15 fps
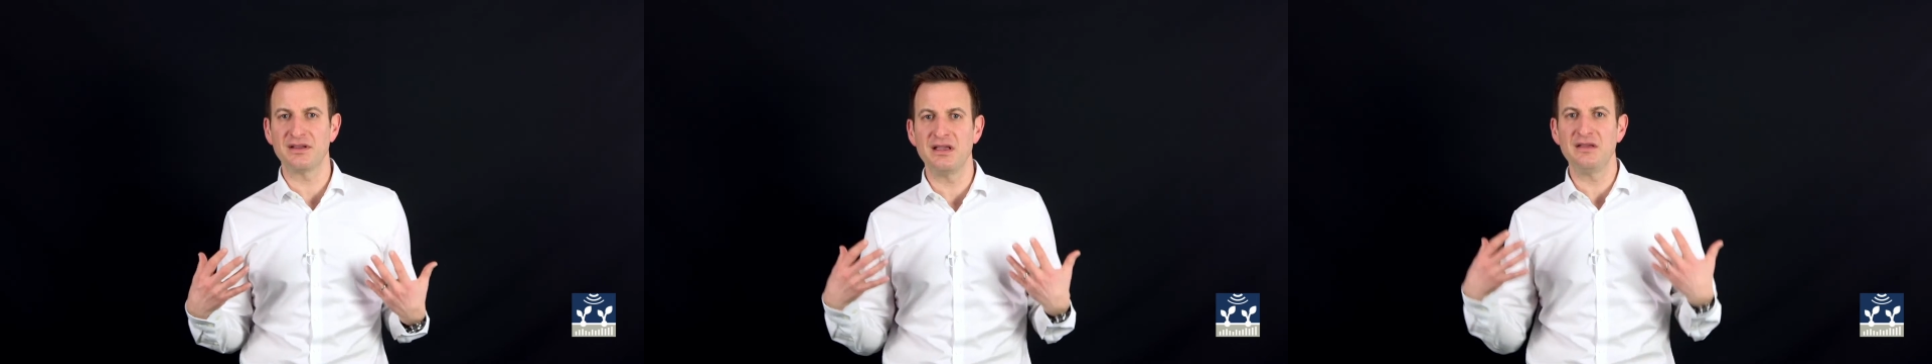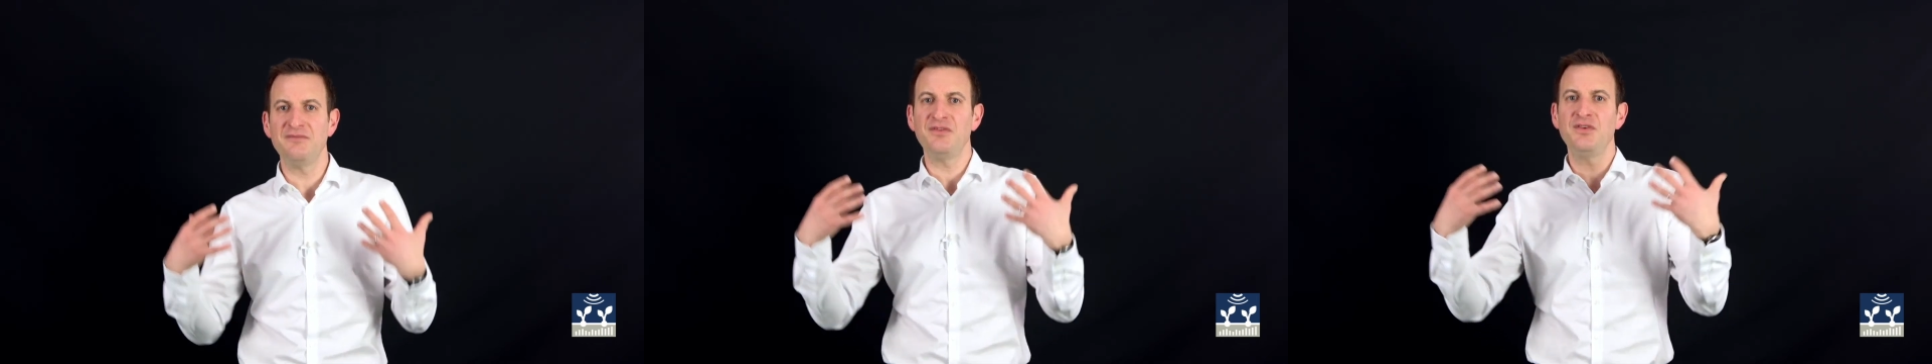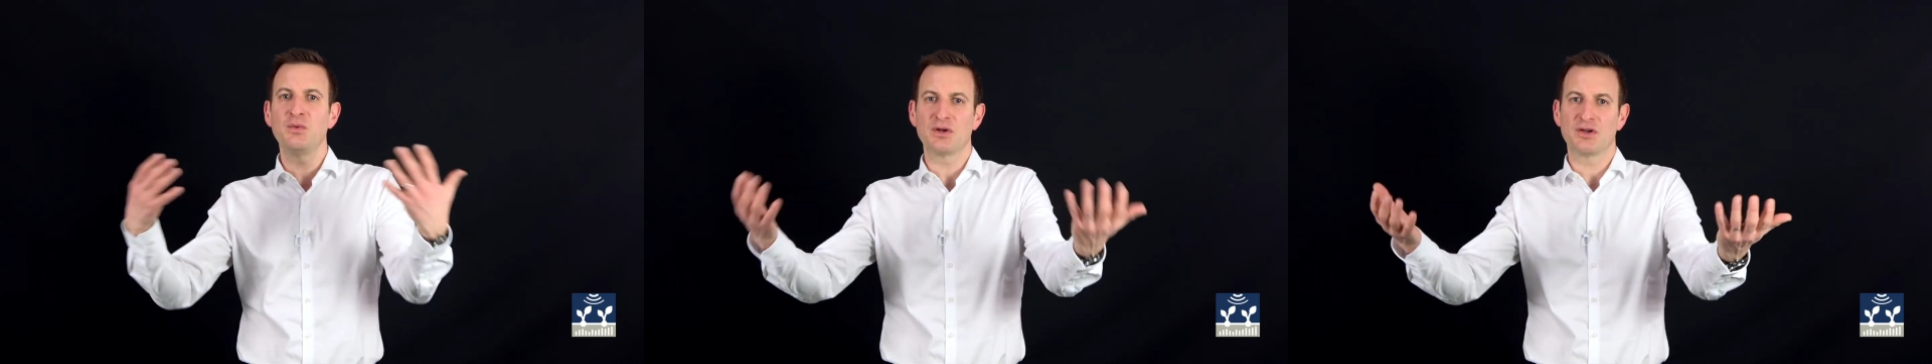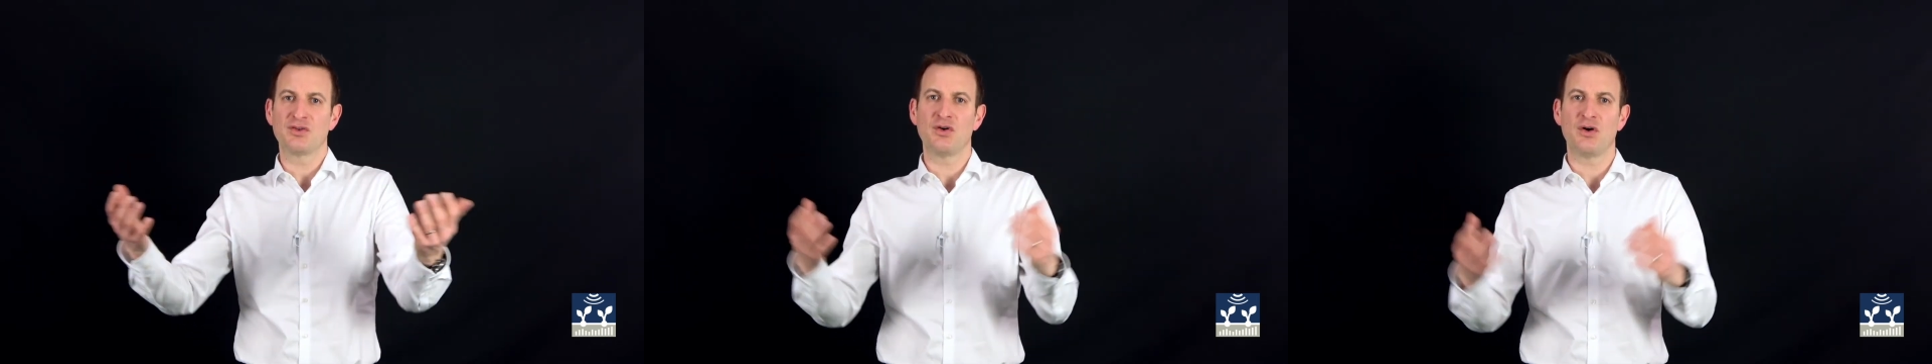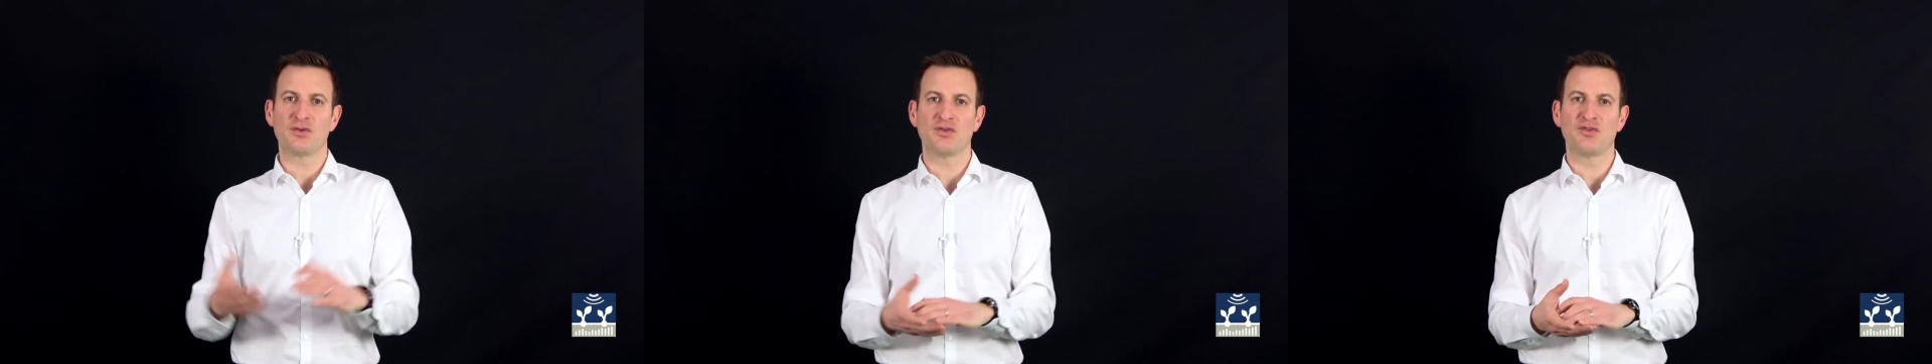If you want to
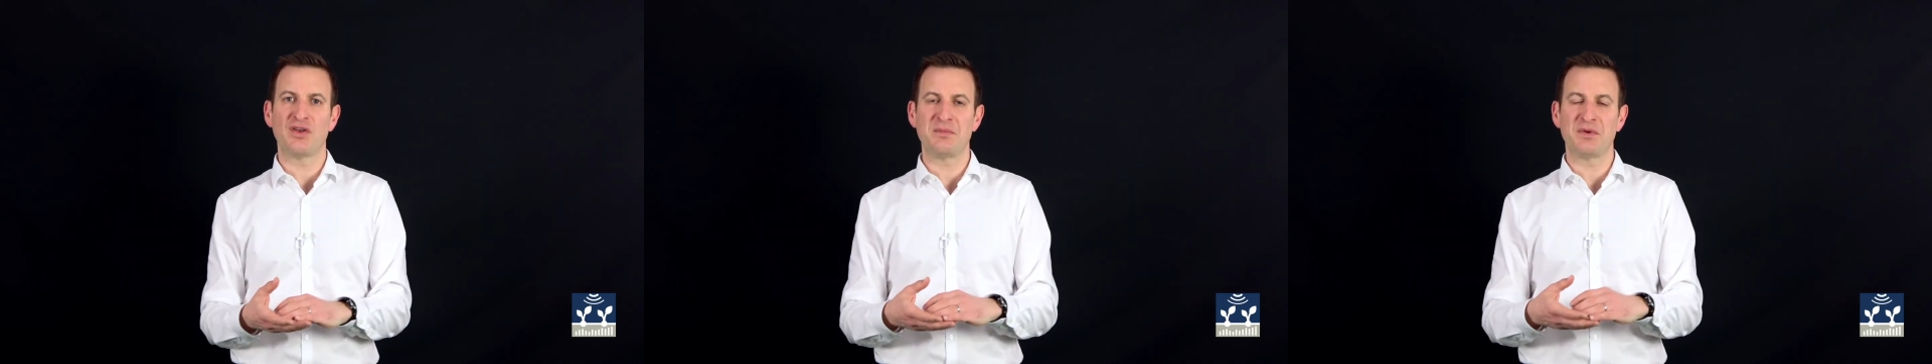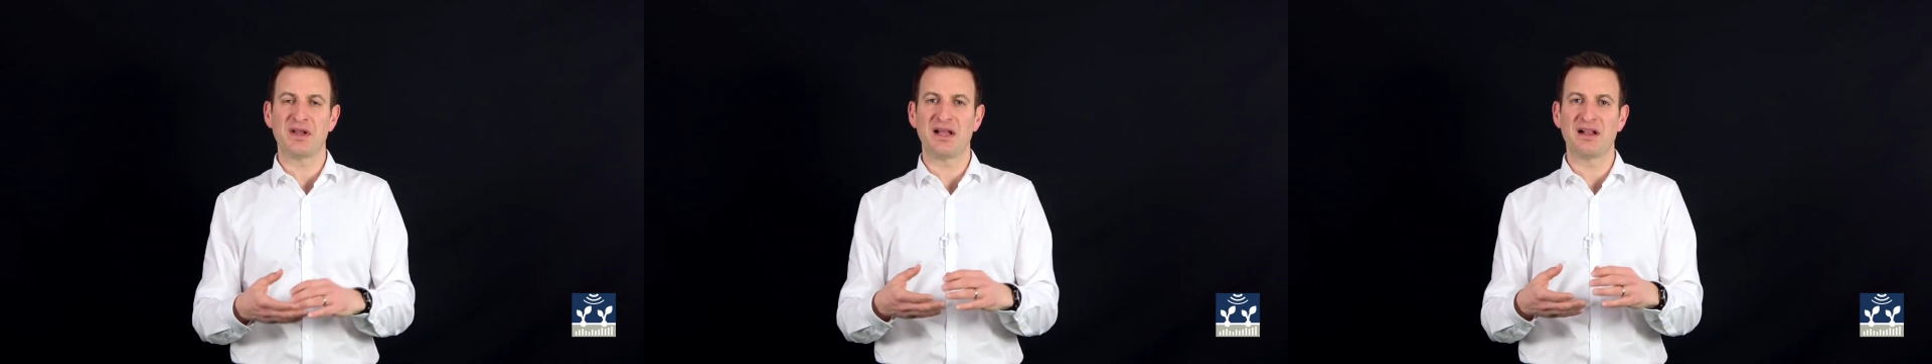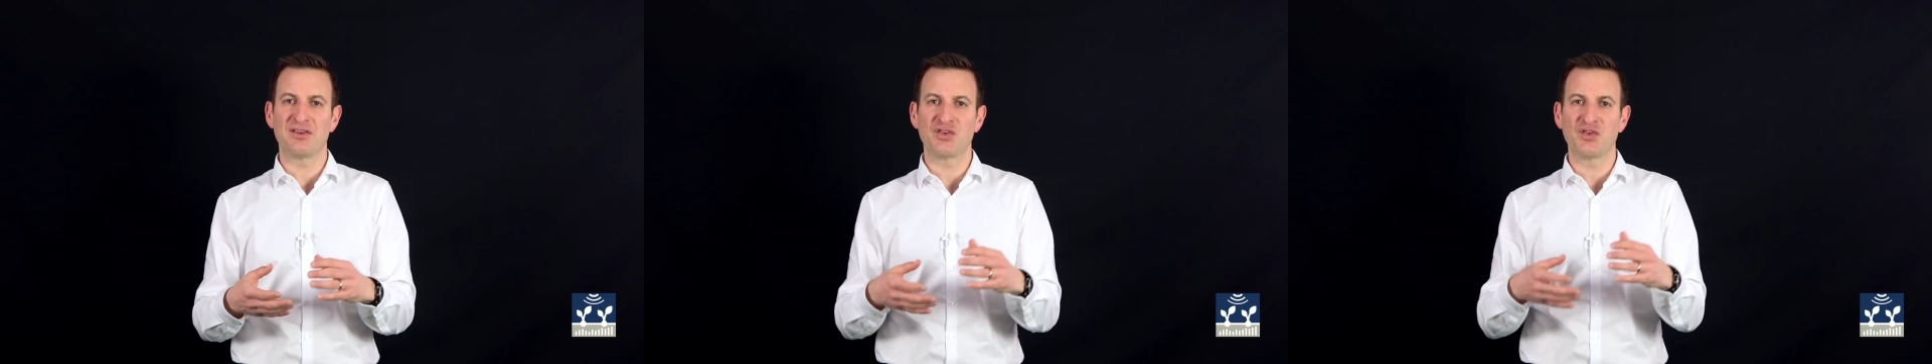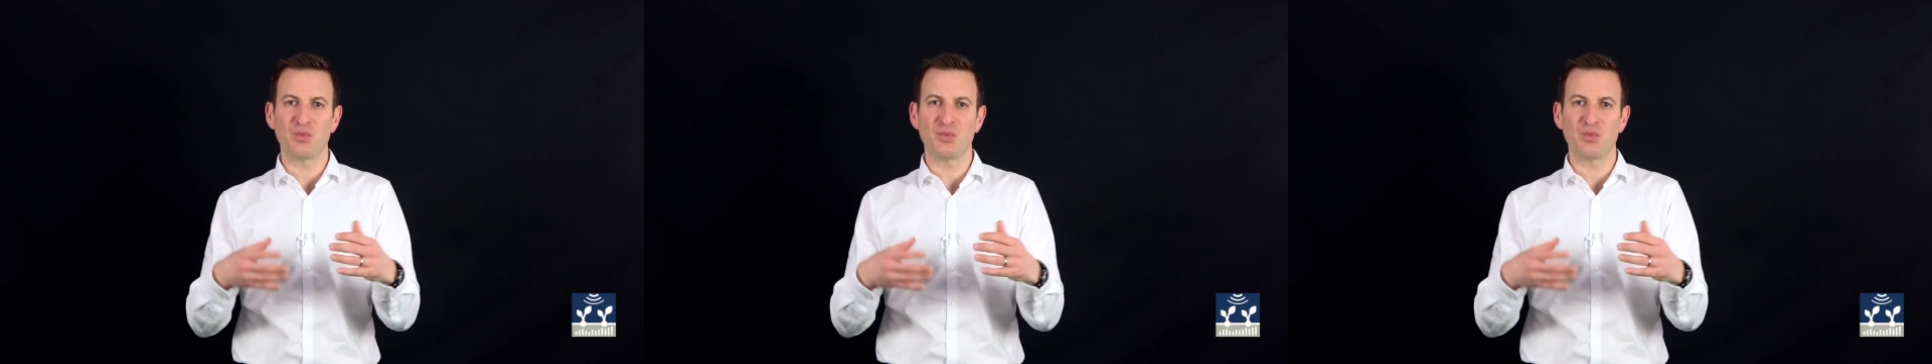talk to someone else,